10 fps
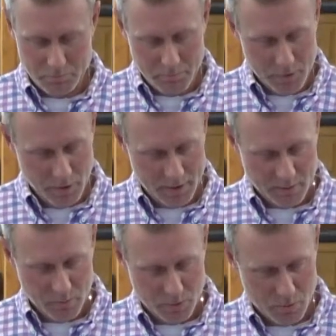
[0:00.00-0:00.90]
the
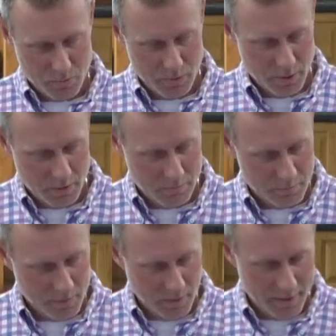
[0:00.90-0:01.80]
lesson was on the
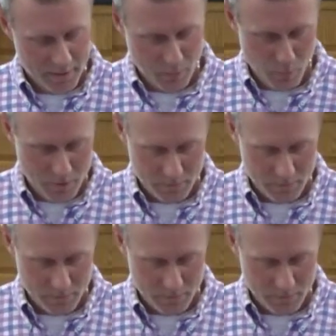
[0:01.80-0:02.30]
lady at the well,